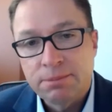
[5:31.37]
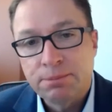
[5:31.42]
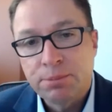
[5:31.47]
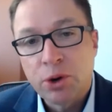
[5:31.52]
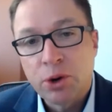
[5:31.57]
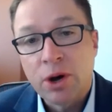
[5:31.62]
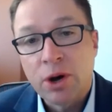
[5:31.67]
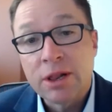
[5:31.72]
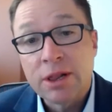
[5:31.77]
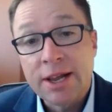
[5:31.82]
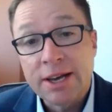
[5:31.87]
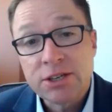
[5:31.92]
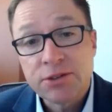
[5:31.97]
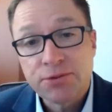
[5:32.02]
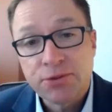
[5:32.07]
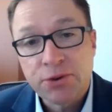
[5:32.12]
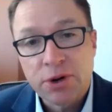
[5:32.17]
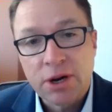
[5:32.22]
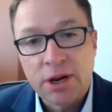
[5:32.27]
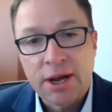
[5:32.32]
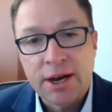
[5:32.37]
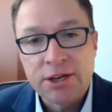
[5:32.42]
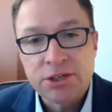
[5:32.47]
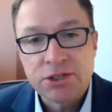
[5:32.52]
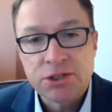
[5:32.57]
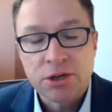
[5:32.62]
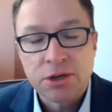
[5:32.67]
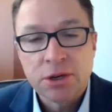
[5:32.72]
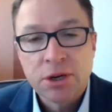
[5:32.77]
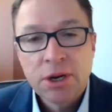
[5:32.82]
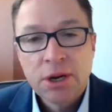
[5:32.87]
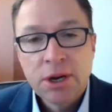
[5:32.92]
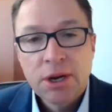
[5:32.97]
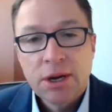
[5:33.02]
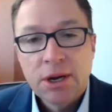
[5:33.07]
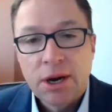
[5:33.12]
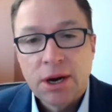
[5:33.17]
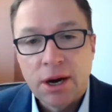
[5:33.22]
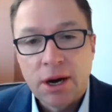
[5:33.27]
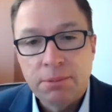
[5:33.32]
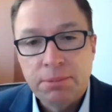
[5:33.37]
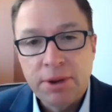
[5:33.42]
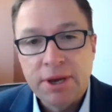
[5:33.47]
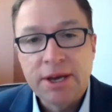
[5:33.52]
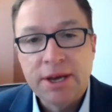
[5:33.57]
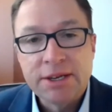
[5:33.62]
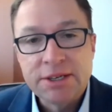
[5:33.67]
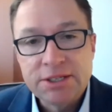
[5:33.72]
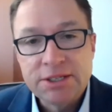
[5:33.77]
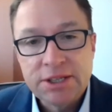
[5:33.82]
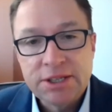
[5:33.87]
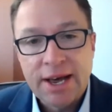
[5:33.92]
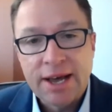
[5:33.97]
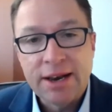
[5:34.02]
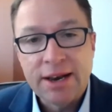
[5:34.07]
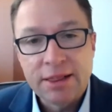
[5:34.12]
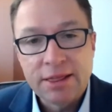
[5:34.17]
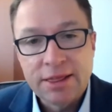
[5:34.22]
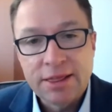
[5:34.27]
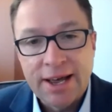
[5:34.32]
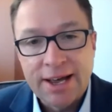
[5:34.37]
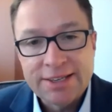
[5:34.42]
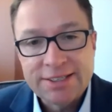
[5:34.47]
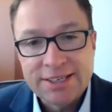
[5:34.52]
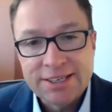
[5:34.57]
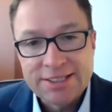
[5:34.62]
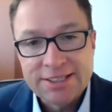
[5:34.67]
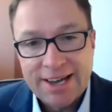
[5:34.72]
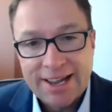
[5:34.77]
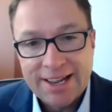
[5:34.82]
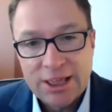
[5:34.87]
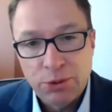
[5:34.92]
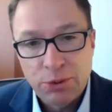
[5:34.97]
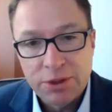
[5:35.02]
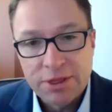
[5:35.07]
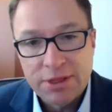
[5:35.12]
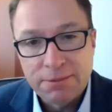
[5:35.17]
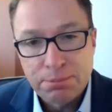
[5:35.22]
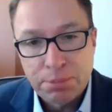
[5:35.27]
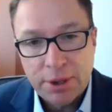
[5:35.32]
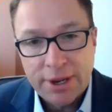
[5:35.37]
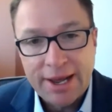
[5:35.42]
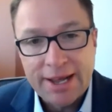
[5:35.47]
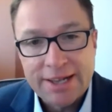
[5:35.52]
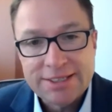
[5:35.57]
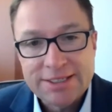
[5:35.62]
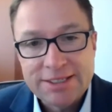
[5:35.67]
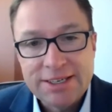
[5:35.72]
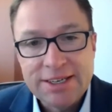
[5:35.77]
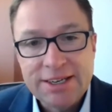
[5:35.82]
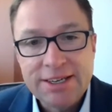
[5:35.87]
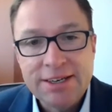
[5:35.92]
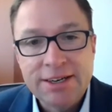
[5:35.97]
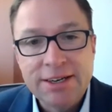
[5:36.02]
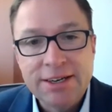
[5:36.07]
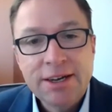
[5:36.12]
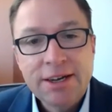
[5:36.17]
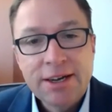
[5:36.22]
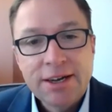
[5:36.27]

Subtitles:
put on less fertilizer because that's exactly what the plants need